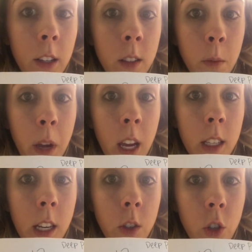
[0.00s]
is to pay
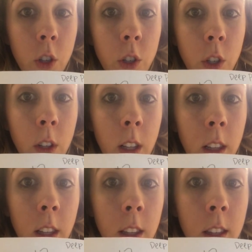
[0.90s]
attention to
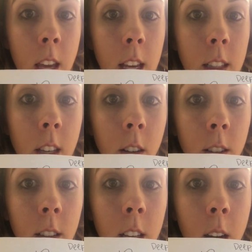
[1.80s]
the things that
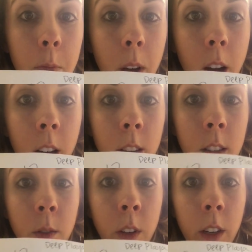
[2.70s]
are lit up on
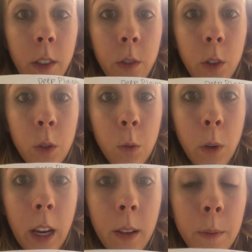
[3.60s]
this very first
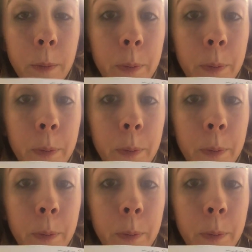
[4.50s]
ring.